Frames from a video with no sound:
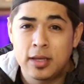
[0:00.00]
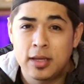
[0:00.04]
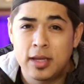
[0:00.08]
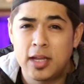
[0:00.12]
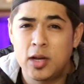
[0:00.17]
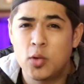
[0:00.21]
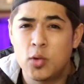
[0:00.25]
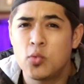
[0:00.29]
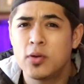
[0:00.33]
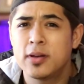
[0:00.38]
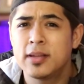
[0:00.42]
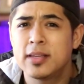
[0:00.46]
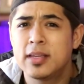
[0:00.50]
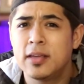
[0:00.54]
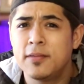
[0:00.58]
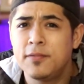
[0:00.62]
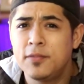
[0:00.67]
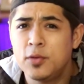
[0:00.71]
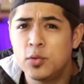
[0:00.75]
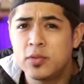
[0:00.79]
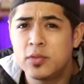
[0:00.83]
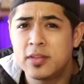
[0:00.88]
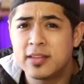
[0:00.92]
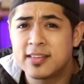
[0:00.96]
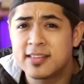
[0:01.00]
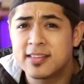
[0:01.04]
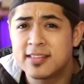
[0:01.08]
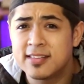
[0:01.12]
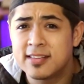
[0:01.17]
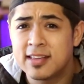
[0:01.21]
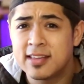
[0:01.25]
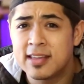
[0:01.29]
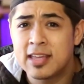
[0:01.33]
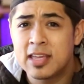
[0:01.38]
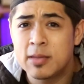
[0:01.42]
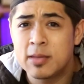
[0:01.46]
And I want to give you the
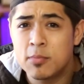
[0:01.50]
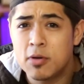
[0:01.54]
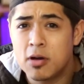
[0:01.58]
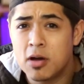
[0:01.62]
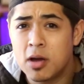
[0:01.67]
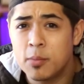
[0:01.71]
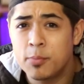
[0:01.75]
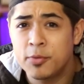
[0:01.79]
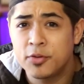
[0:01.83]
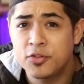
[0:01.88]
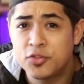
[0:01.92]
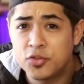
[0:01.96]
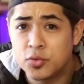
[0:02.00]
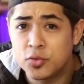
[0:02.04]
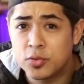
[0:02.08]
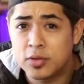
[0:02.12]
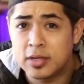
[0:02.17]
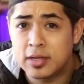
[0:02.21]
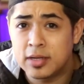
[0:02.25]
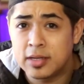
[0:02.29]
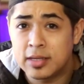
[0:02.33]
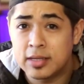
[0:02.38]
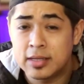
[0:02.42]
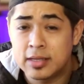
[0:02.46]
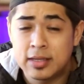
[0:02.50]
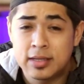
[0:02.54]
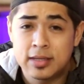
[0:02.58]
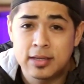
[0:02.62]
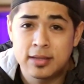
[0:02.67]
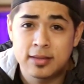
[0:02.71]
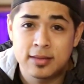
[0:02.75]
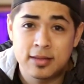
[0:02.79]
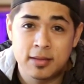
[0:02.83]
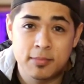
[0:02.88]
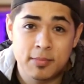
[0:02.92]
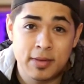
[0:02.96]
same opportunity
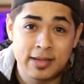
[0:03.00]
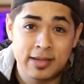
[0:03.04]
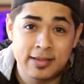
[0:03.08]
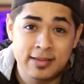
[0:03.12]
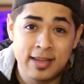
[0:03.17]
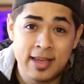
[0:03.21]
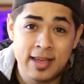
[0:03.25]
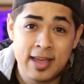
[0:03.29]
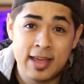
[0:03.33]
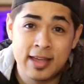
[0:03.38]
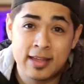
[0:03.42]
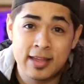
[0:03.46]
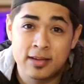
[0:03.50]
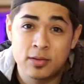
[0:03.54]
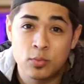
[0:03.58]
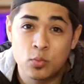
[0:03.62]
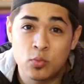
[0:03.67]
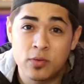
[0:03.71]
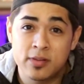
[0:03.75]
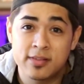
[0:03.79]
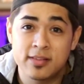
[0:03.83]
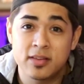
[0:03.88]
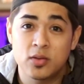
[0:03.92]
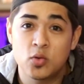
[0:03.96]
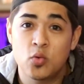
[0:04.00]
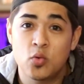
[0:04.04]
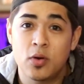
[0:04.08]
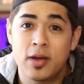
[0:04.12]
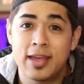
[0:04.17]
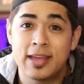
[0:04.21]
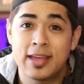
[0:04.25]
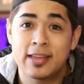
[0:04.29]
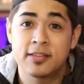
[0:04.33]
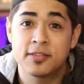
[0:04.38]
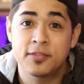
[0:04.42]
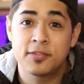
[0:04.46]
that my dad wasn't
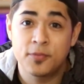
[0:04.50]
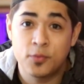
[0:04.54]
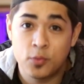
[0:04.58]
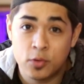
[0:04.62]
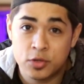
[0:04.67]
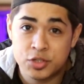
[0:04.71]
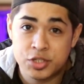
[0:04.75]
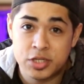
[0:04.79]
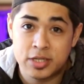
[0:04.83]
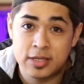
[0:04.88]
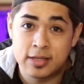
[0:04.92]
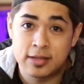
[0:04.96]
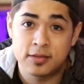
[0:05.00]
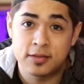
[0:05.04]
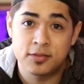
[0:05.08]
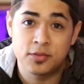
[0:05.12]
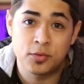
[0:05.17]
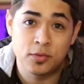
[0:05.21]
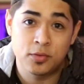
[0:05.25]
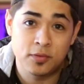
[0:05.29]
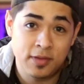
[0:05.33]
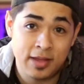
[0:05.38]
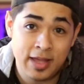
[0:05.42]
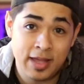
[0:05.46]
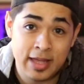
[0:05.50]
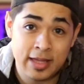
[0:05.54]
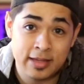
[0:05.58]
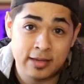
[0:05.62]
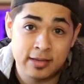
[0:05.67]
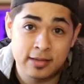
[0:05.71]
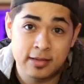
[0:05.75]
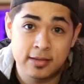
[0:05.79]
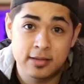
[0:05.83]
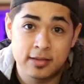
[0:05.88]
quite as fortunate to have had.